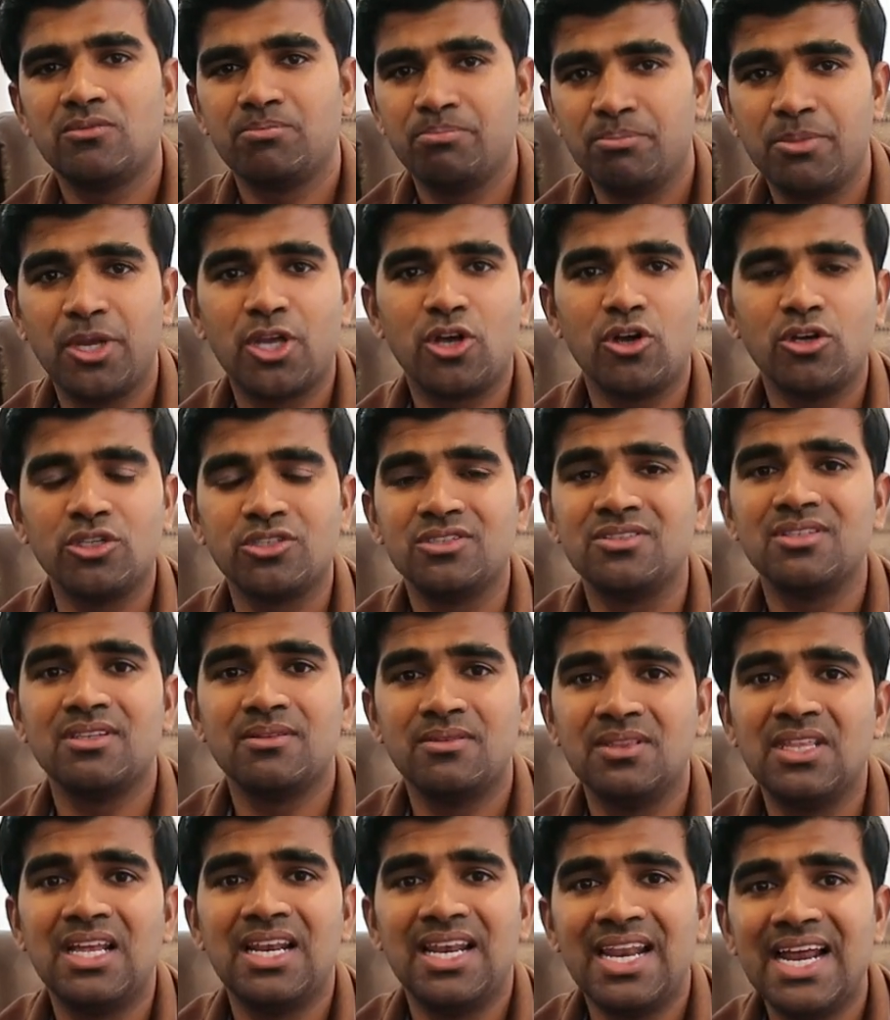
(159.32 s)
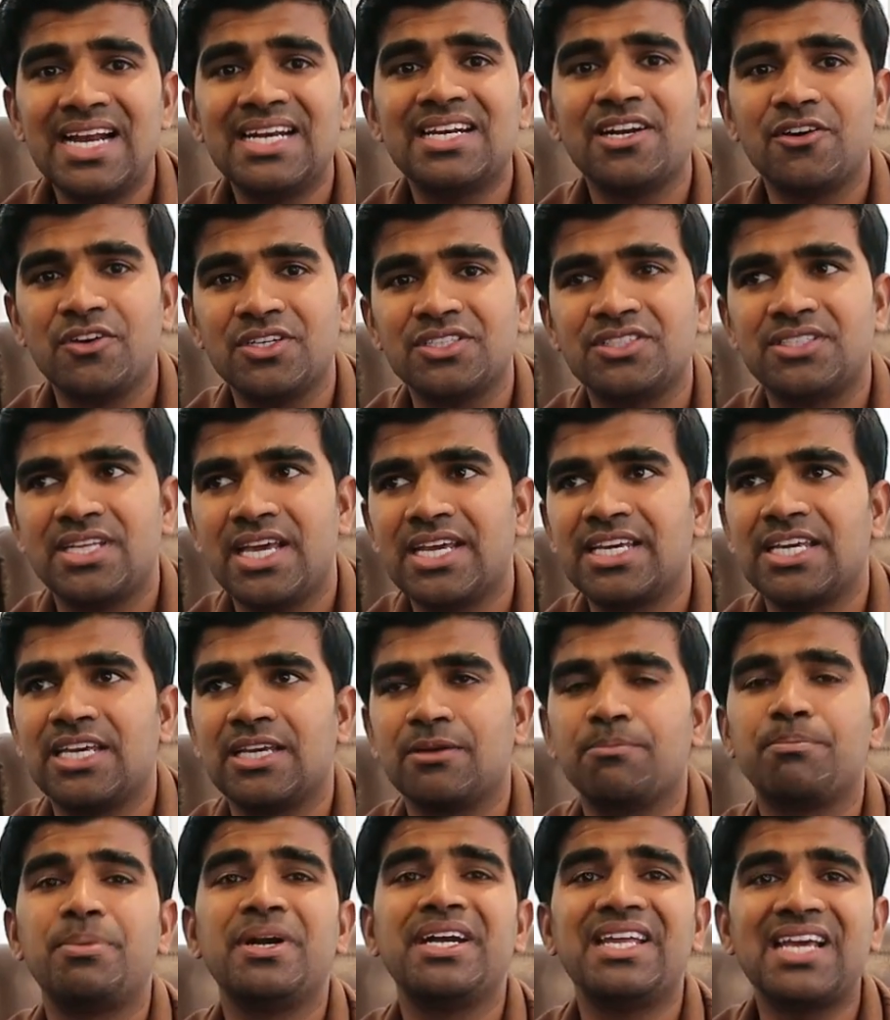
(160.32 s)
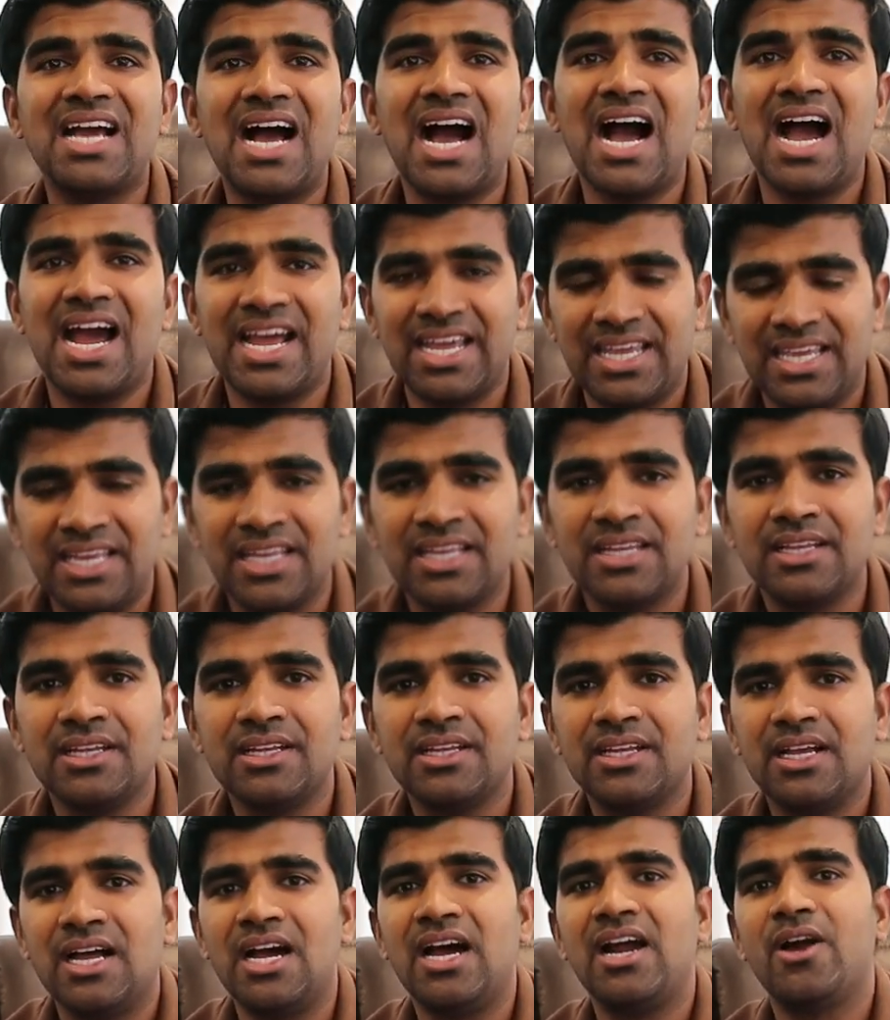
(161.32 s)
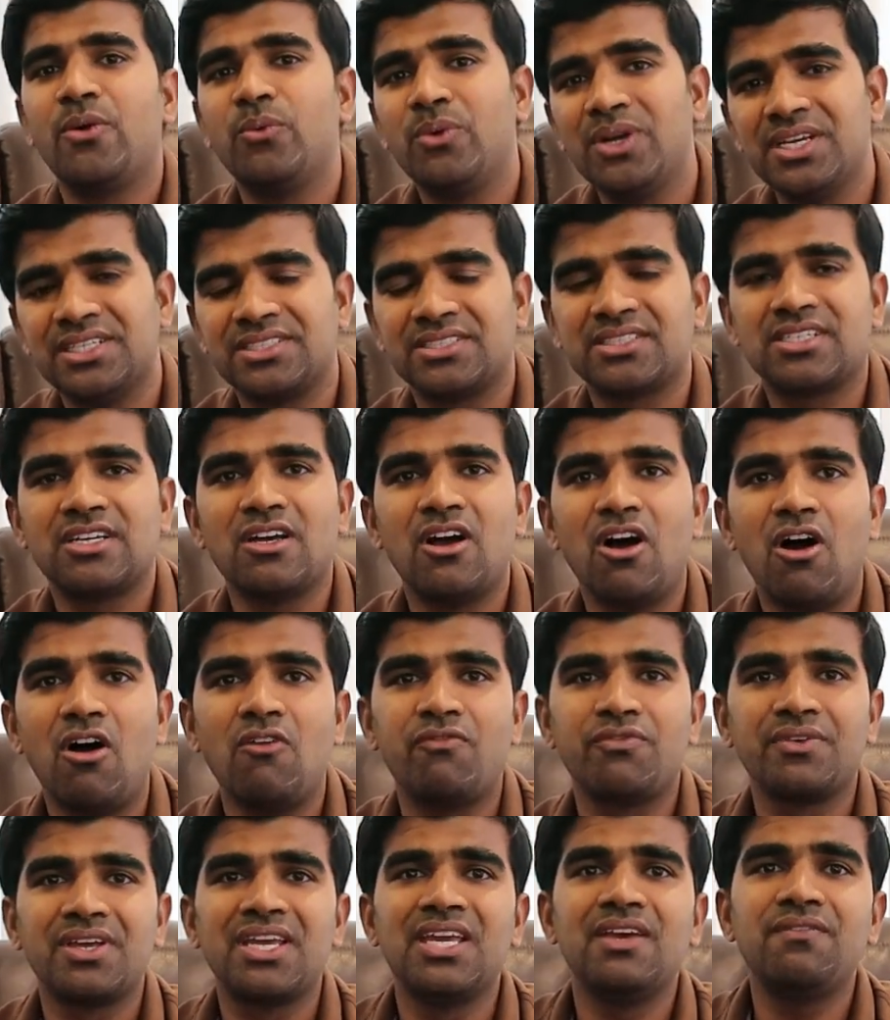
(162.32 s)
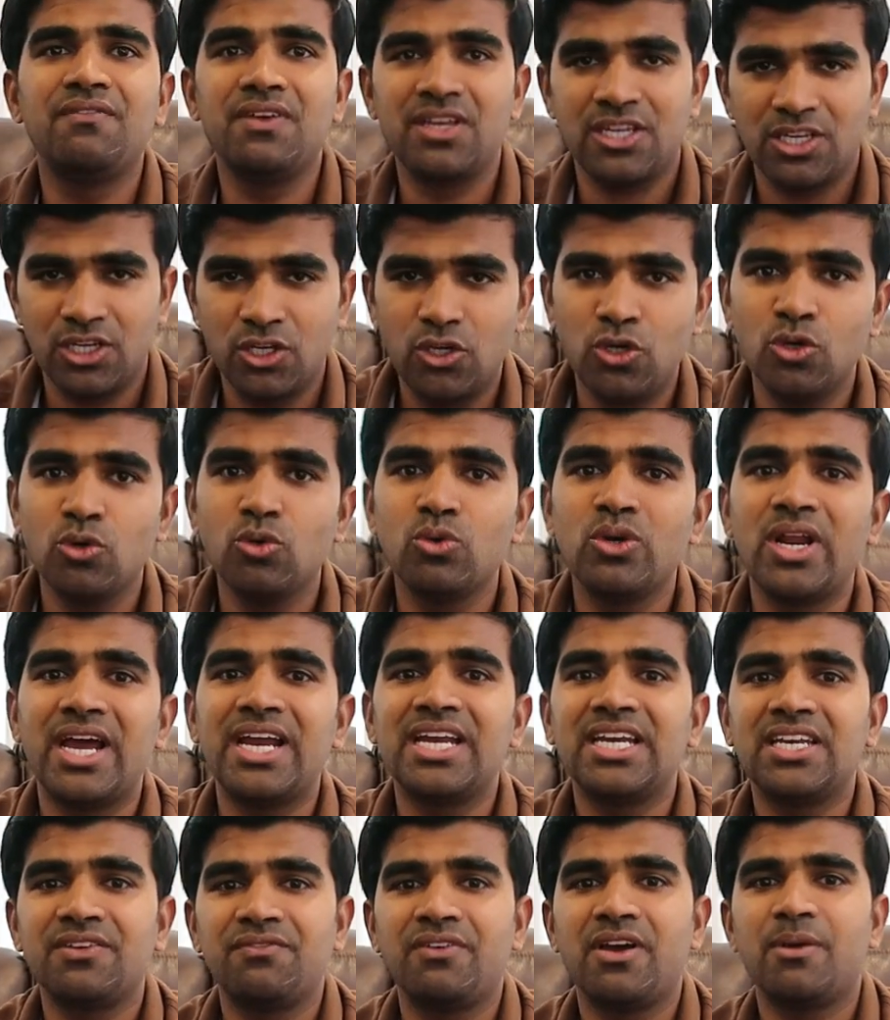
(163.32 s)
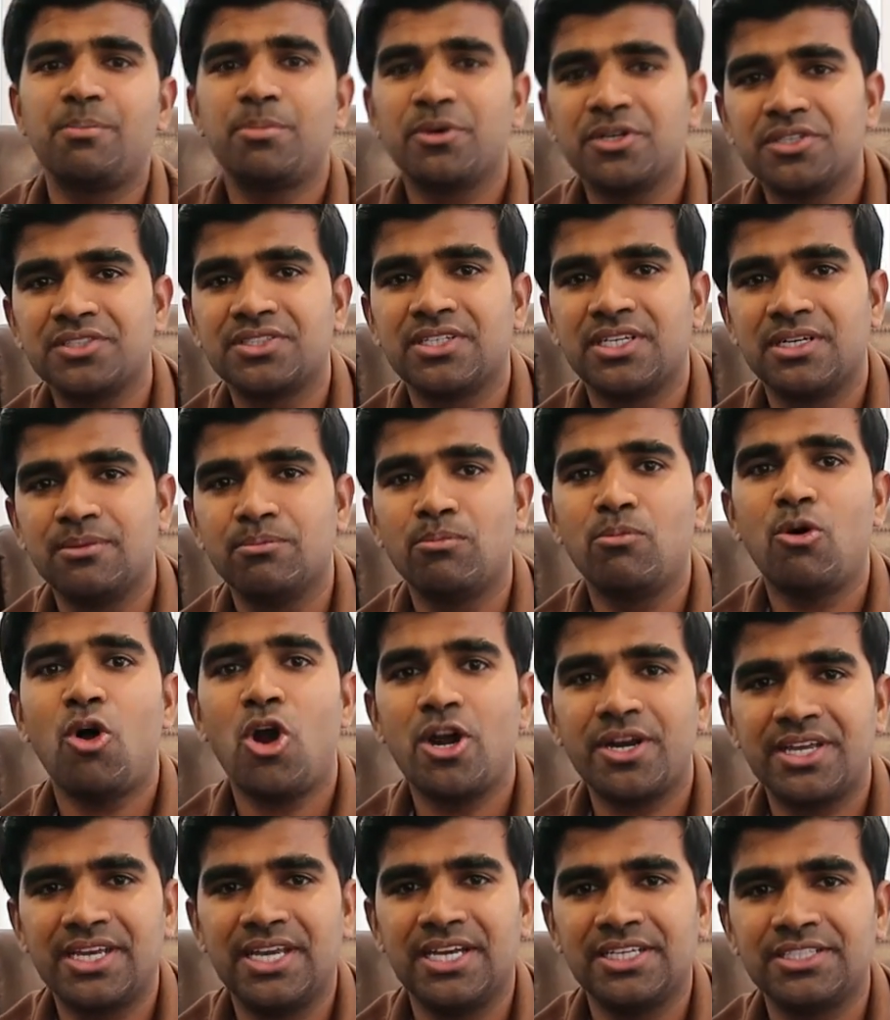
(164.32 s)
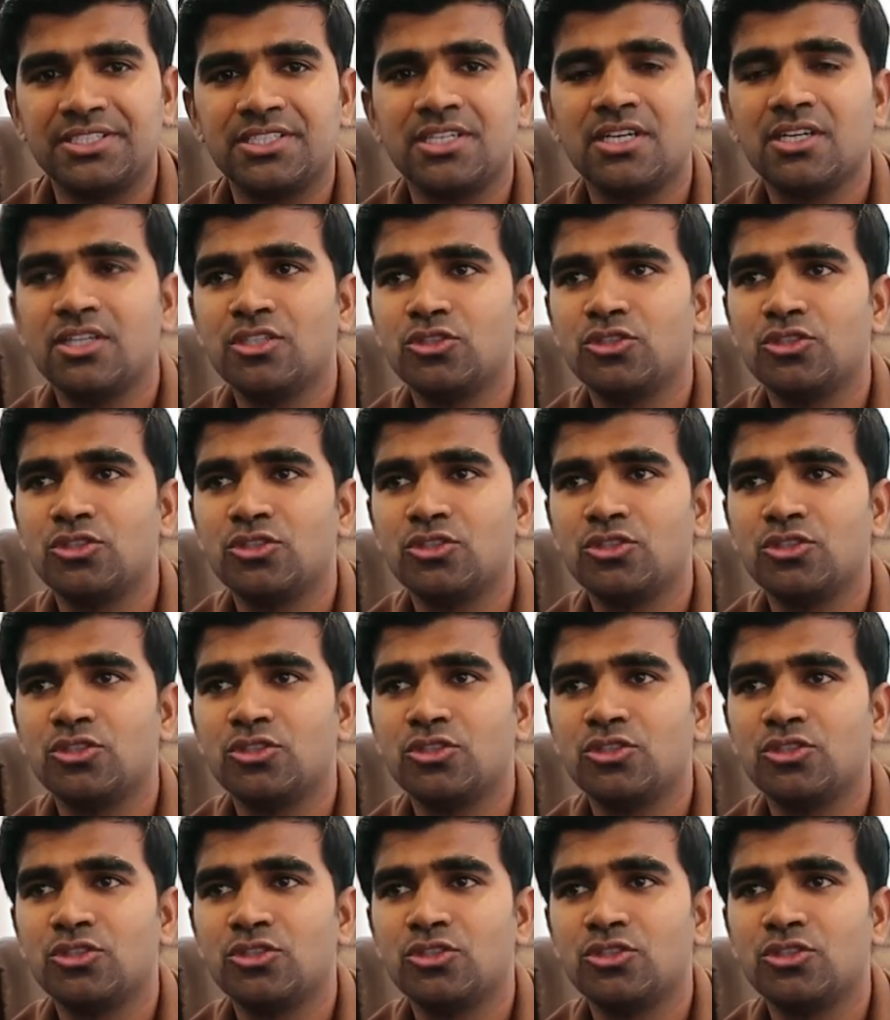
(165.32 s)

because the lender is taking pretty high uh, risk of giving you ninety-five percent mortgage.